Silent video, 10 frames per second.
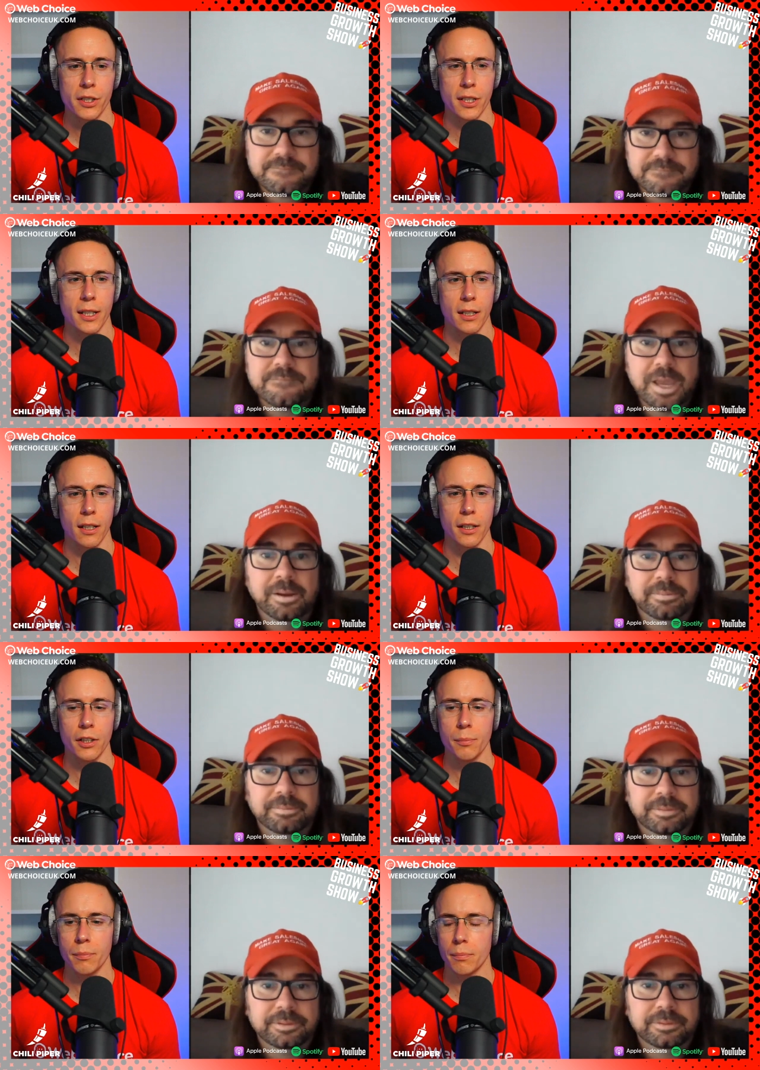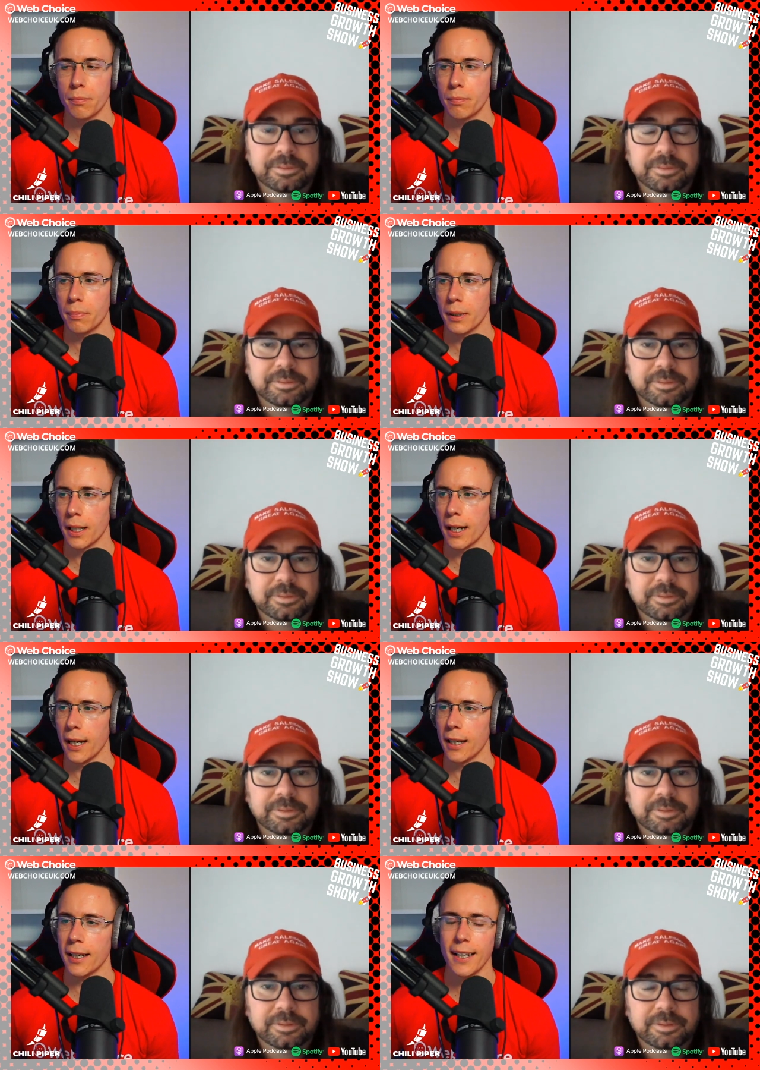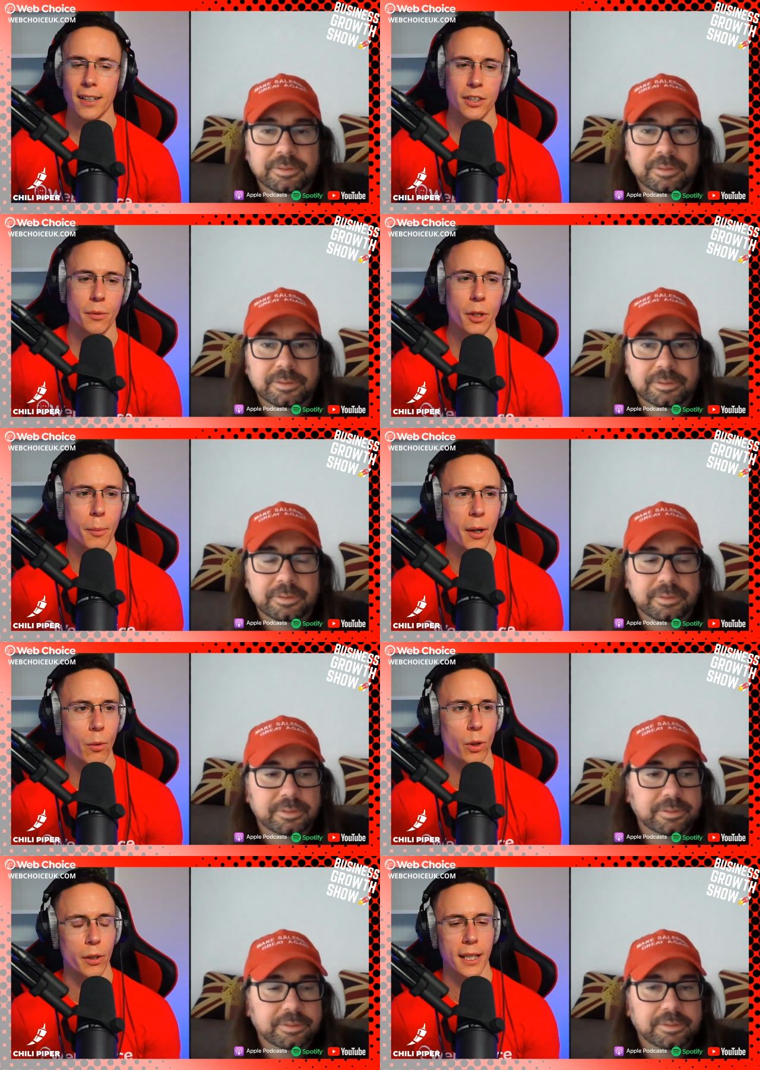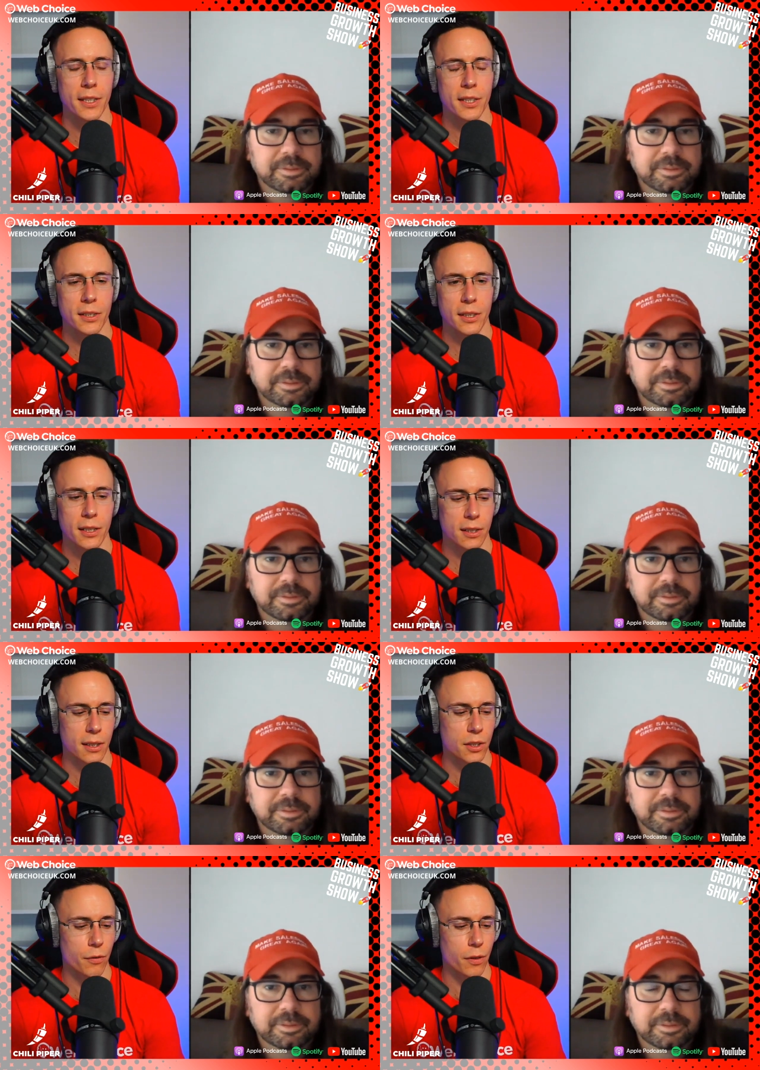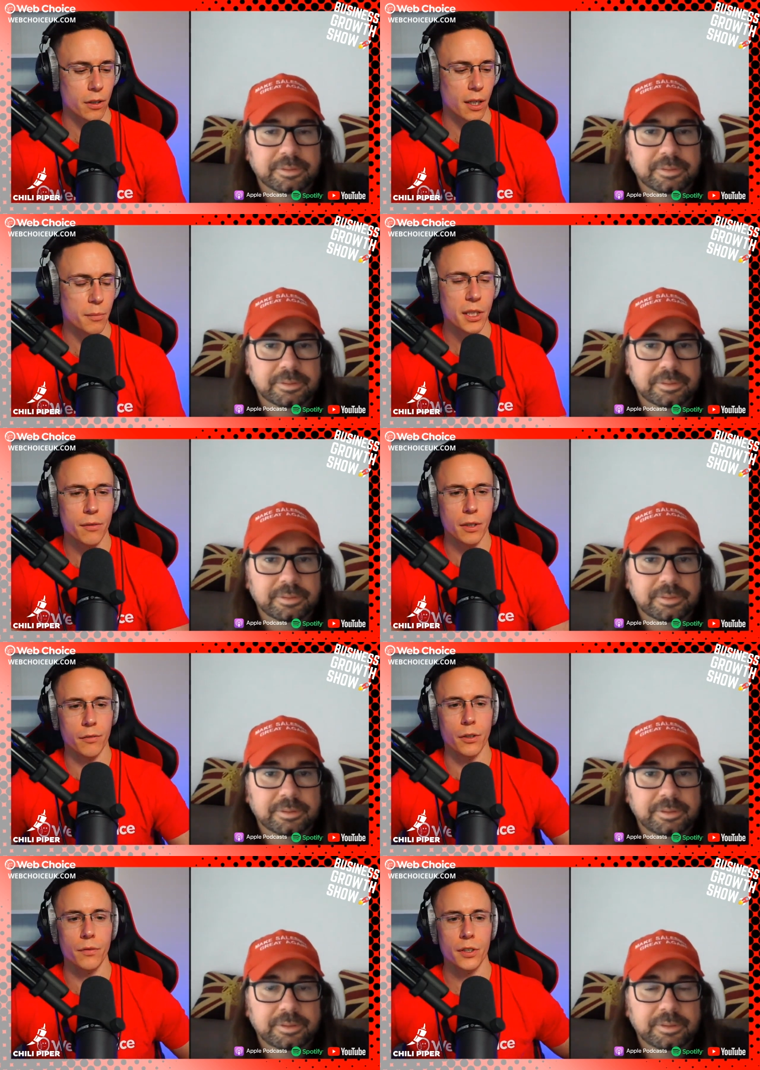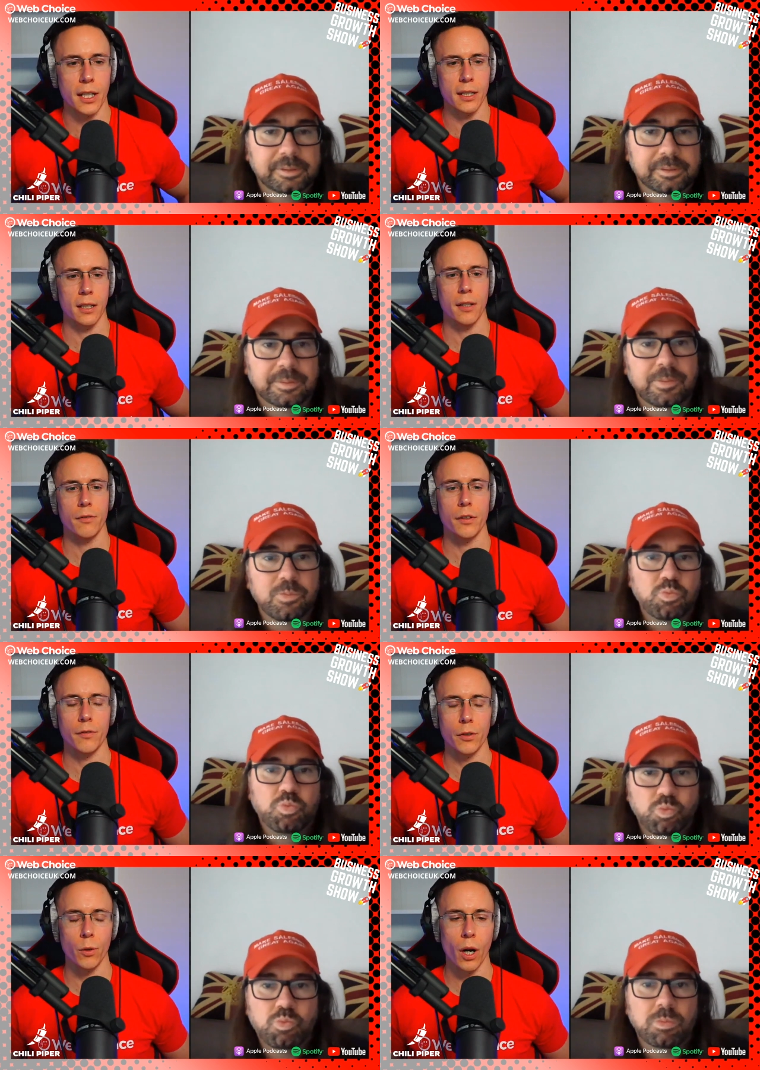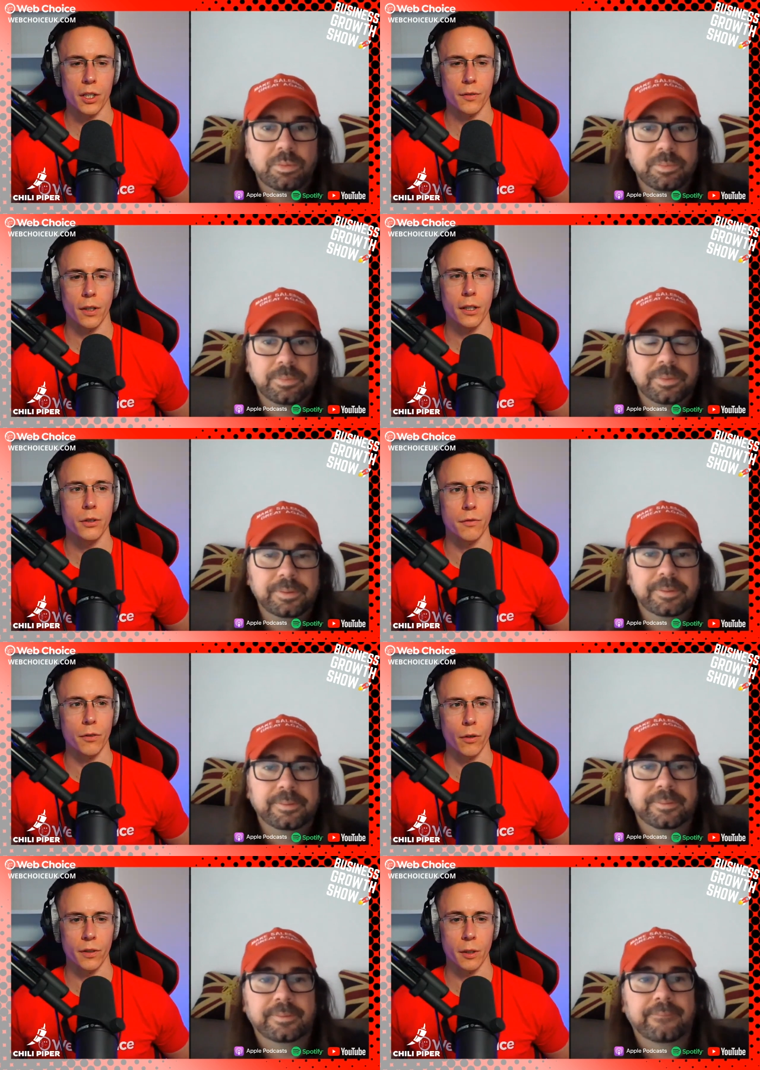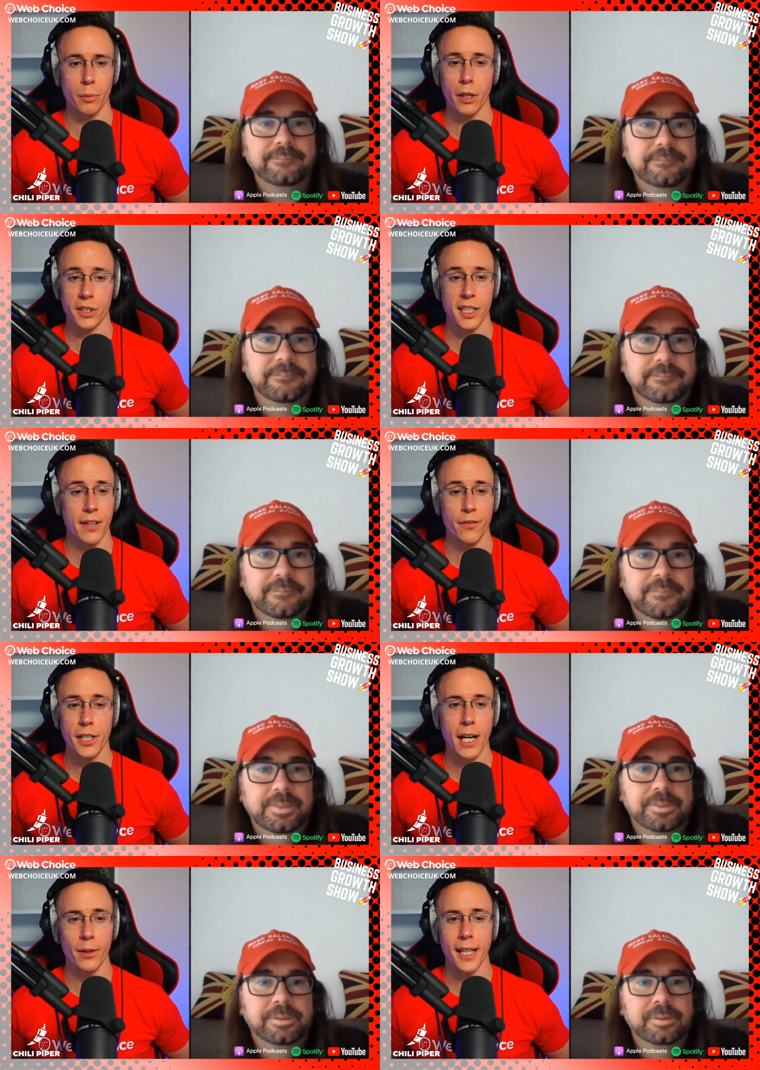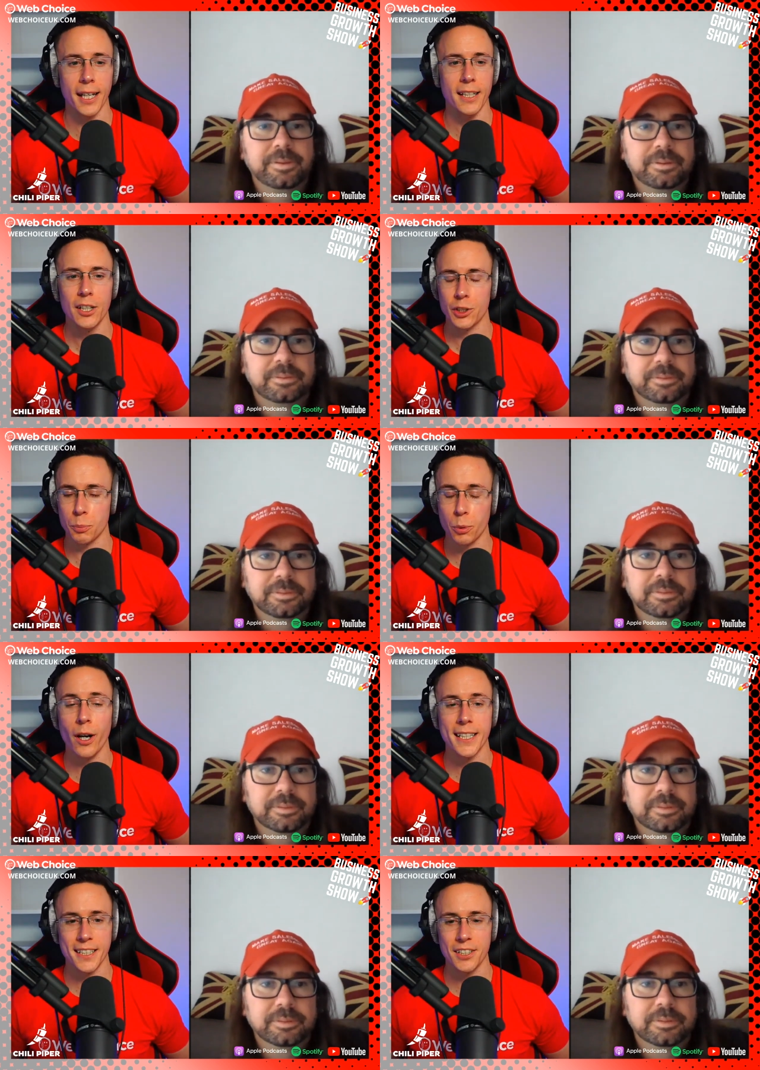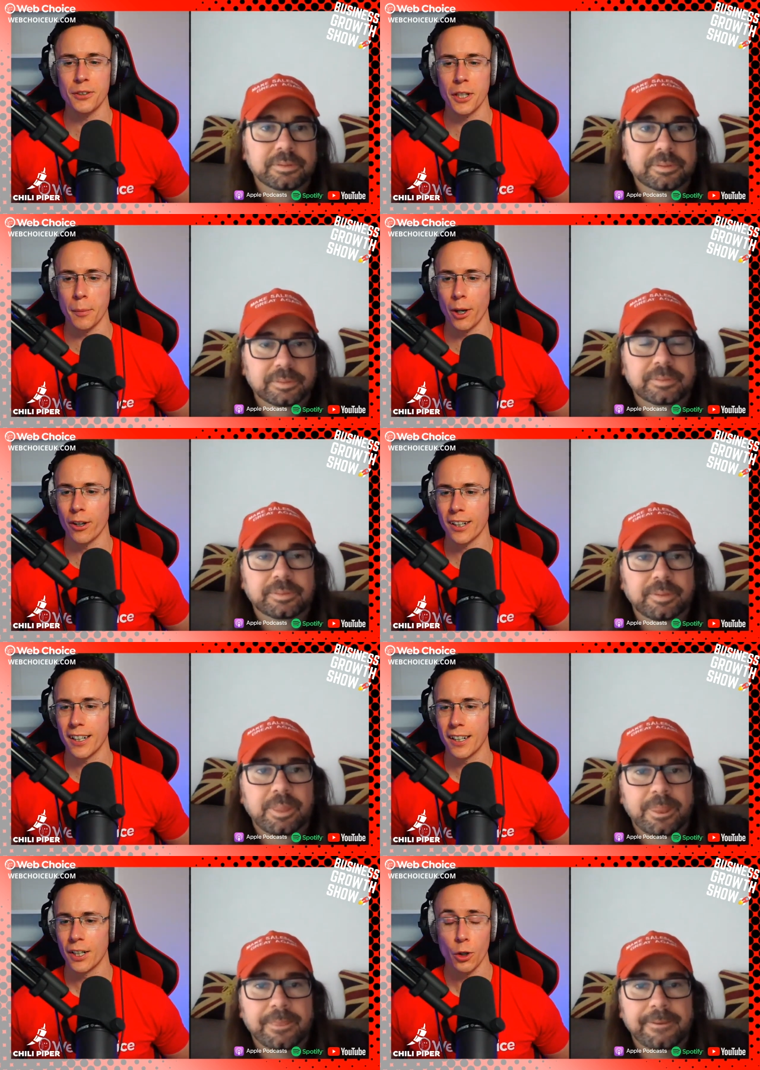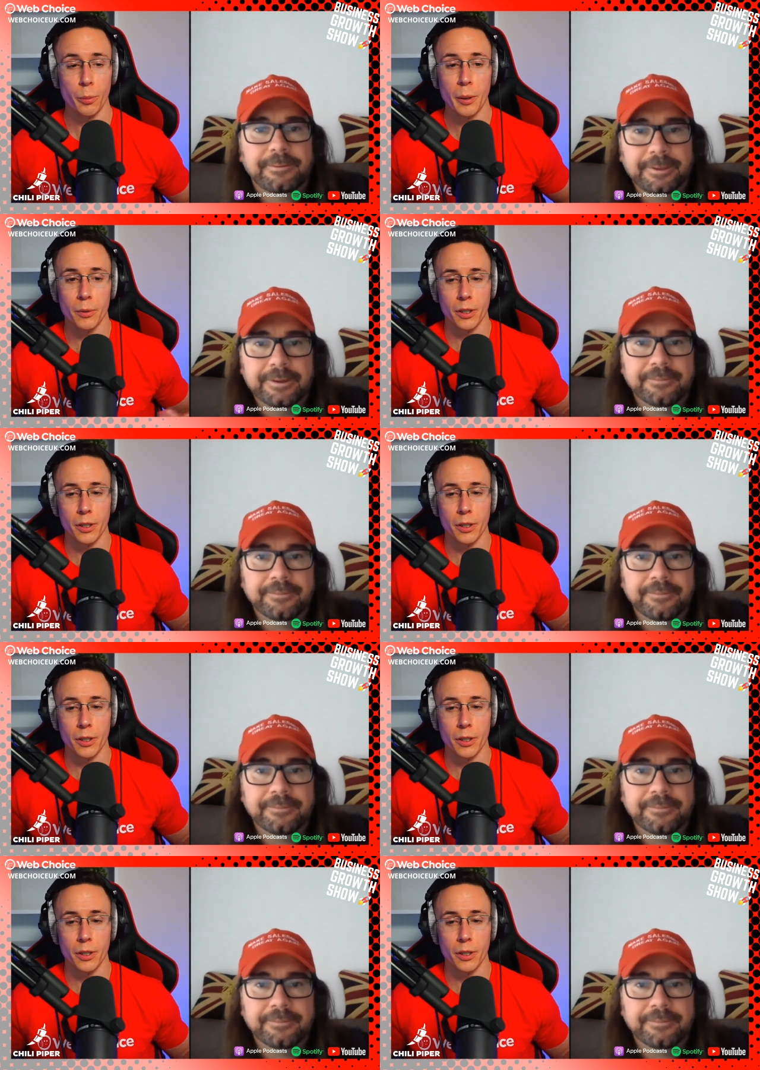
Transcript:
Speaker 1: isn't it? Yeah. Like you, uh, don't, no matter what it is, there's there's oftentimes even if you've said, even if you ask like who's involved in the process, every now and then surprises do come along, or people yeah.